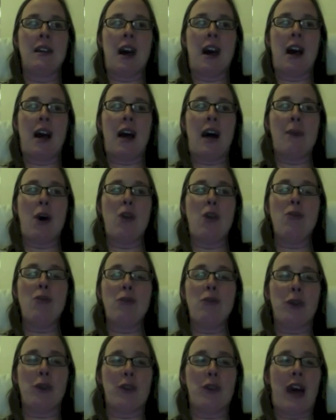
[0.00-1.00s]
I'm
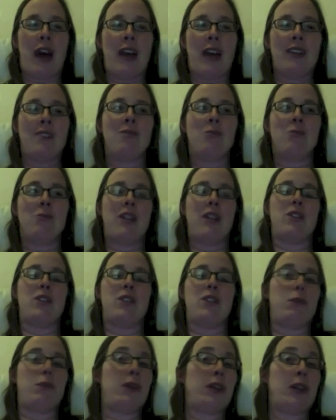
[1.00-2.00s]
hopeful that radars
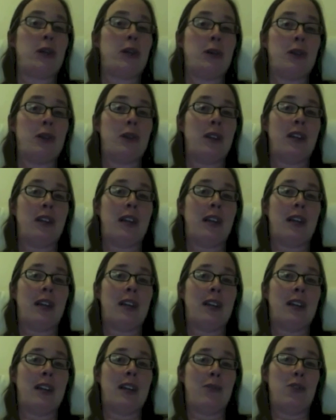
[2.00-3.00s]
will be included
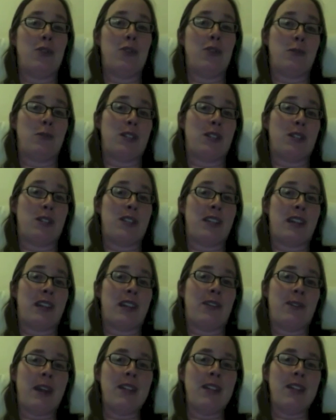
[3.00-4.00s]
in, in future missions that
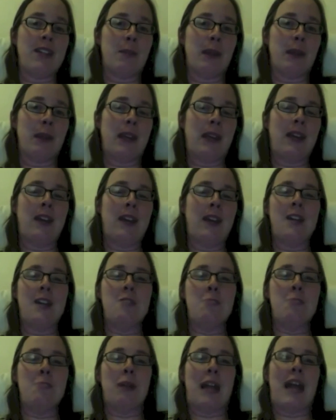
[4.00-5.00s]
have yet to be
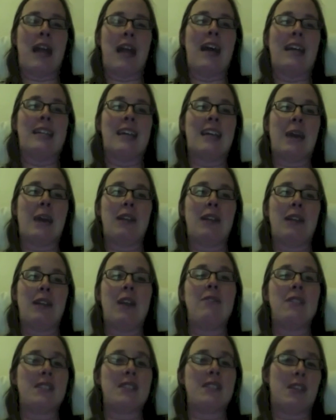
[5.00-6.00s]
planned. I would
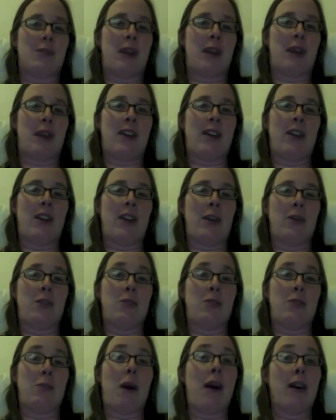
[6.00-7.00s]
love to see a radar go
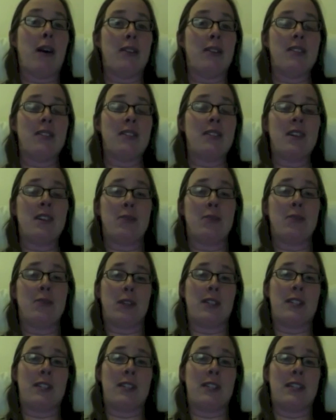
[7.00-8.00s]
to Mars, for
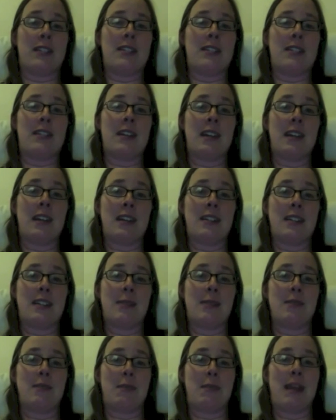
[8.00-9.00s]
instance. It
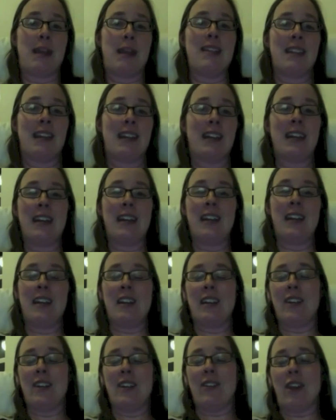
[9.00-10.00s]
seems amazing,
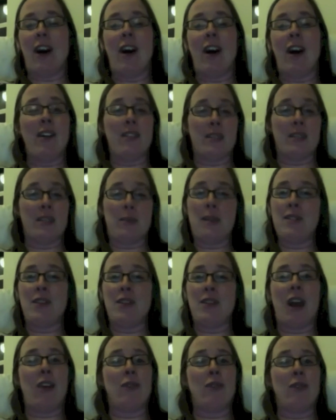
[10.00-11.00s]
given all the
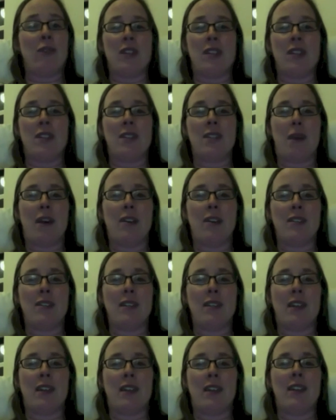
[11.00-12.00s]
spacecraft we've sent to Mars,
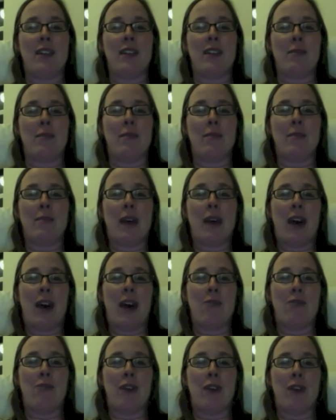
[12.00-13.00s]
that none of them
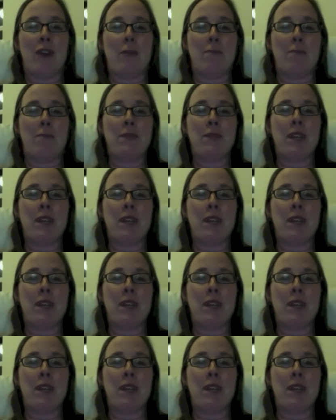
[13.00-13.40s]
have um,